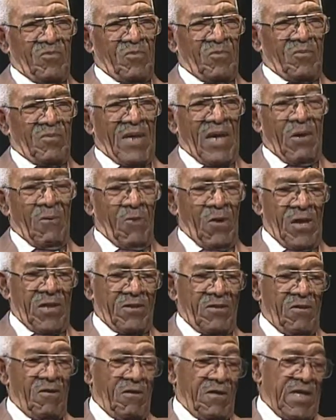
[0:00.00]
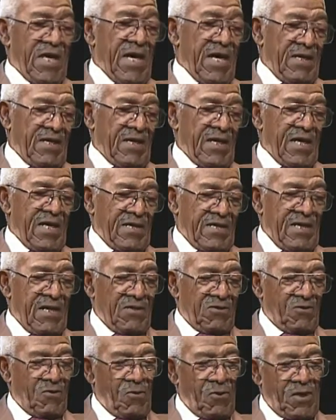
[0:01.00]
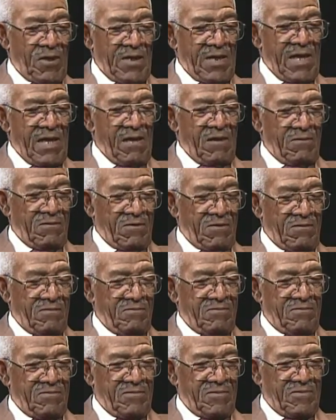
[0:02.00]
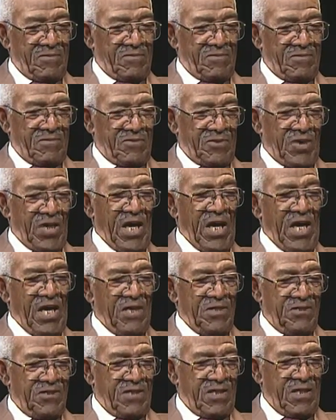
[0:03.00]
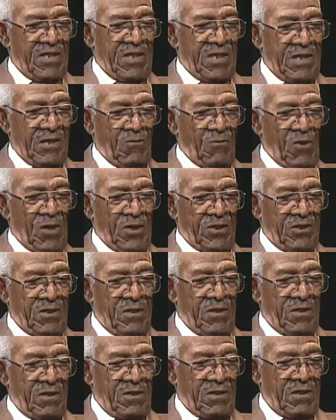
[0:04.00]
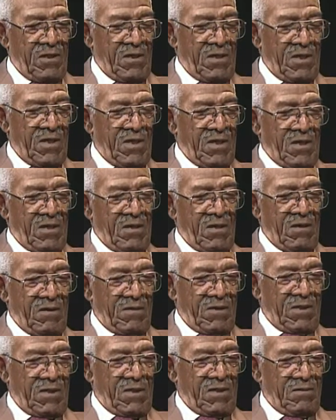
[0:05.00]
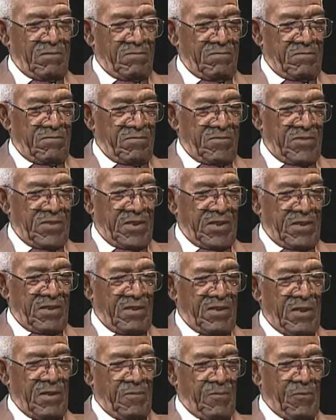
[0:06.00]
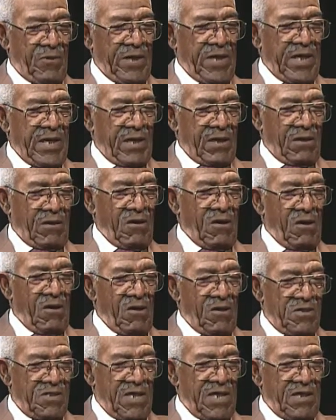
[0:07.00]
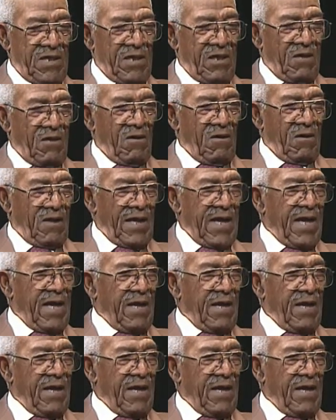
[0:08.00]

I worked on that and got that torn down, changed, and then I worked on the upgrading clause. So I did all that.